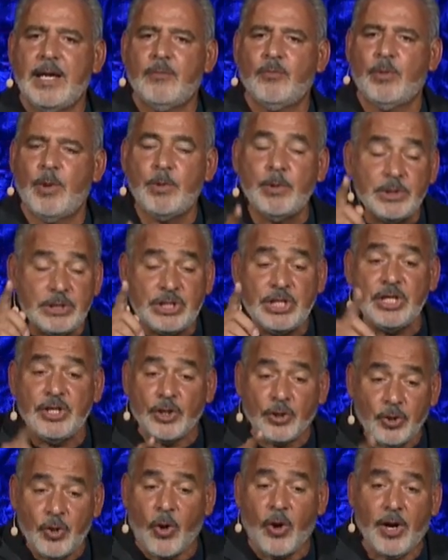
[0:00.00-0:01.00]
when we see
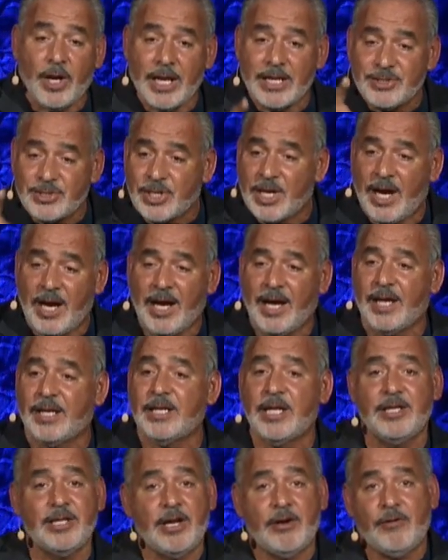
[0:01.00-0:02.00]
the Lord as
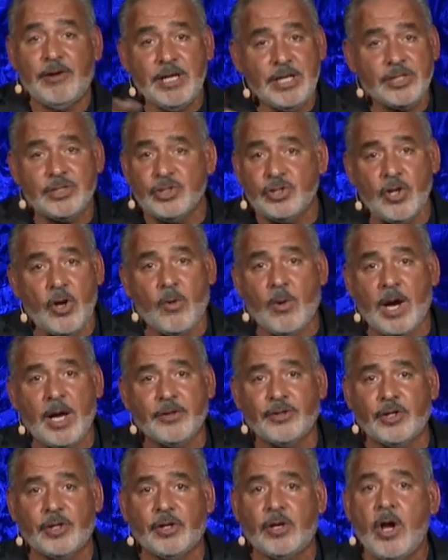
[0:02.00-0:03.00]
God and there is no
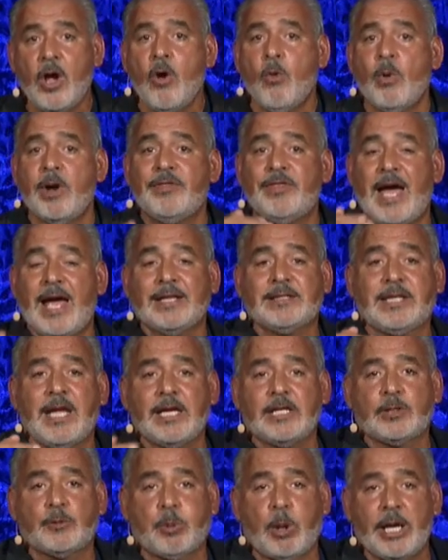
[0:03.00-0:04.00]
other. When that
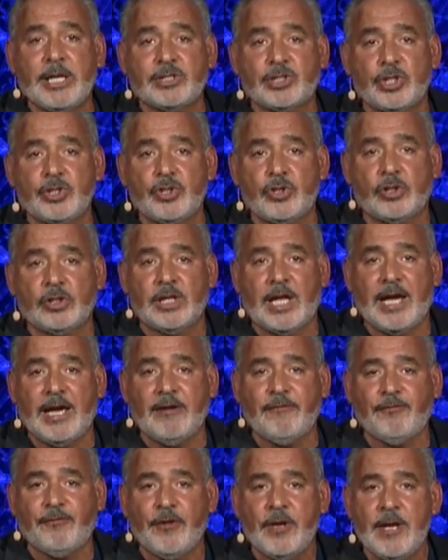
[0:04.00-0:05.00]
takes place in your
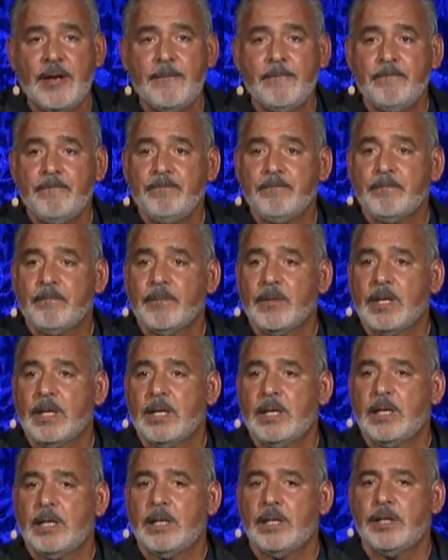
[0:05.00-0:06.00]
life,
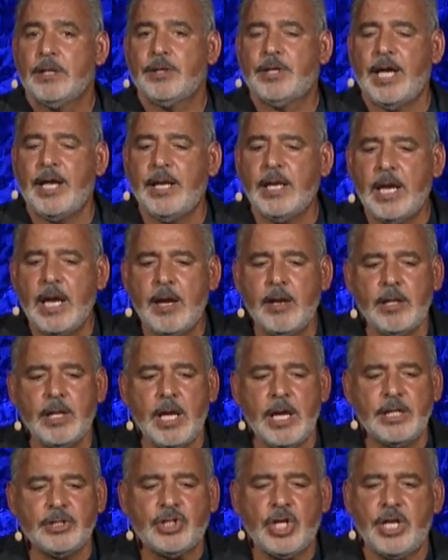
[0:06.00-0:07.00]
then
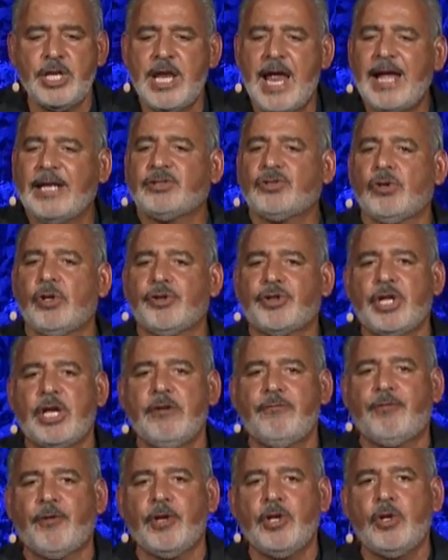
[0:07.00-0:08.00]
it, it's a natural
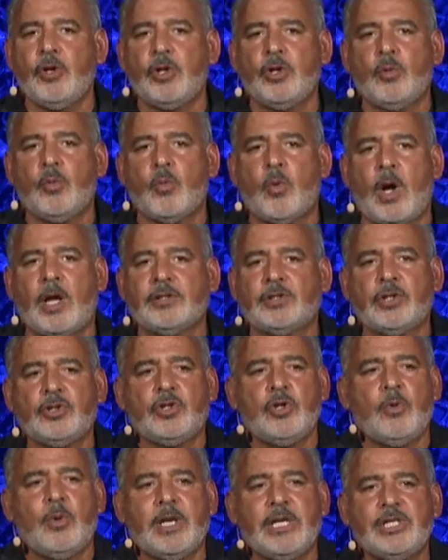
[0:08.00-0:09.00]
thing for you to want to
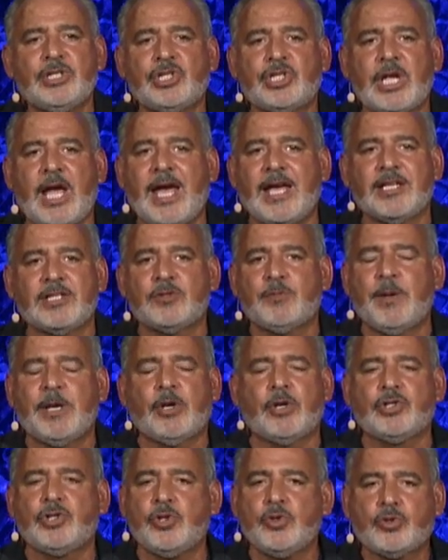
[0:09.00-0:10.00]
do what he says
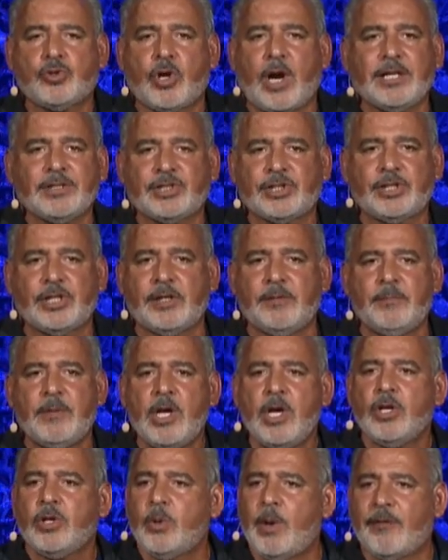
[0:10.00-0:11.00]
because you trust him,
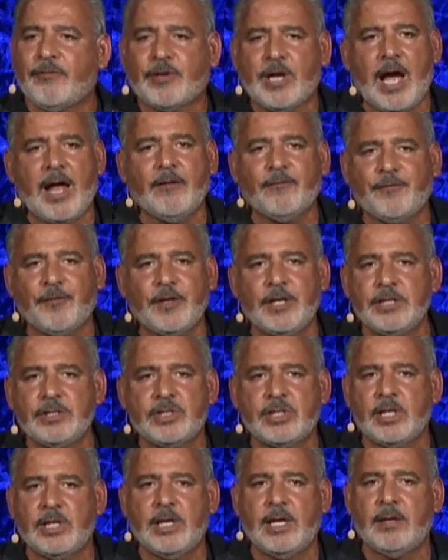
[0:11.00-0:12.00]
you have
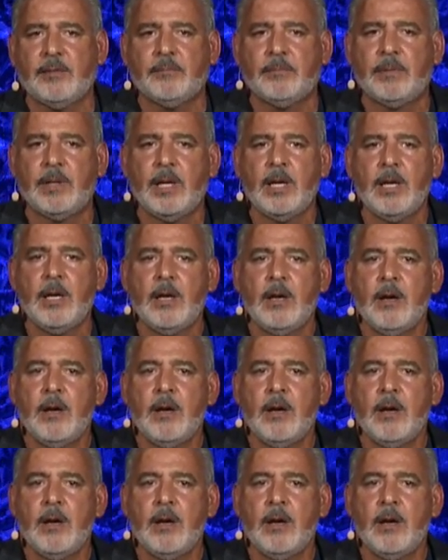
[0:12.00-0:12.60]
confidence in him.